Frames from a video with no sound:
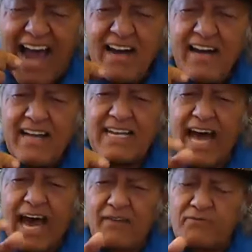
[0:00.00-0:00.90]

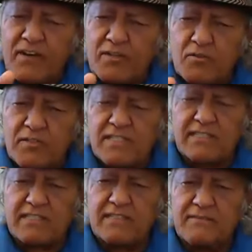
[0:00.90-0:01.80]
Laugh for no
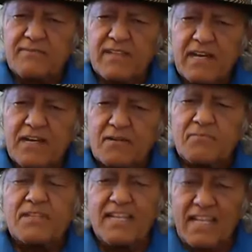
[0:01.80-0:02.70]
reason.
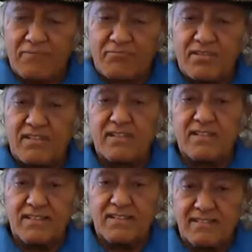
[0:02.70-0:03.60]
Because laughter
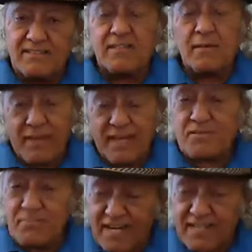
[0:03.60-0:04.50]
is the
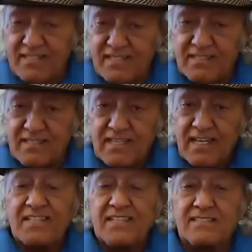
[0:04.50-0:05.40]
best medicine.
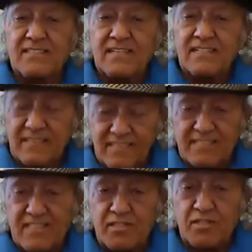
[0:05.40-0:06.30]
It
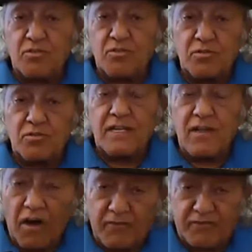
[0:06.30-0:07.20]
increases your
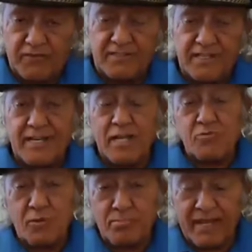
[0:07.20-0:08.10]
endorphin, the
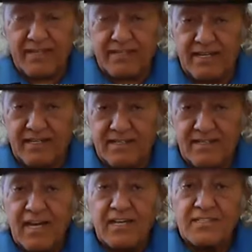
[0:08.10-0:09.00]
natural painkiller.
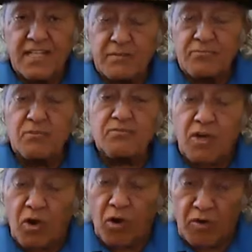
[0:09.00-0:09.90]
They remove the
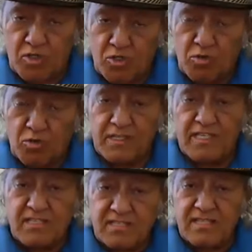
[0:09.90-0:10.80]
cortisol,
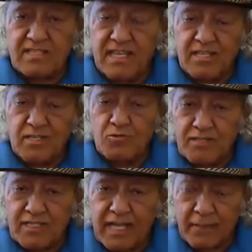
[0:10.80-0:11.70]

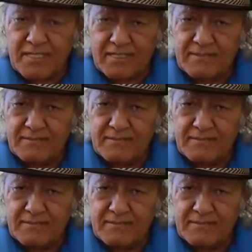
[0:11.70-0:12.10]
stress-inducing chemical,